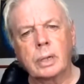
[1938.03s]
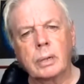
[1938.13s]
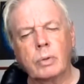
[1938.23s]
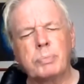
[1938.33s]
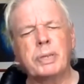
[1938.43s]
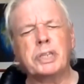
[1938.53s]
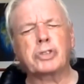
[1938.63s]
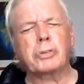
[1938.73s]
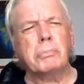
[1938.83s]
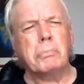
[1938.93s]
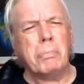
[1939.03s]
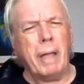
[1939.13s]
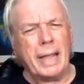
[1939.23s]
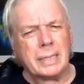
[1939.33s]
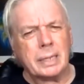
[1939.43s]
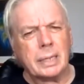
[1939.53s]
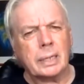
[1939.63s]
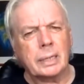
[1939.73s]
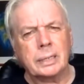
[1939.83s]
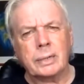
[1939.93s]
would be
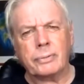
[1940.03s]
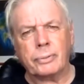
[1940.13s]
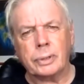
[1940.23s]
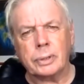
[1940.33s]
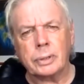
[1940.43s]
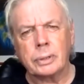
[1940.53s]
dramatically different.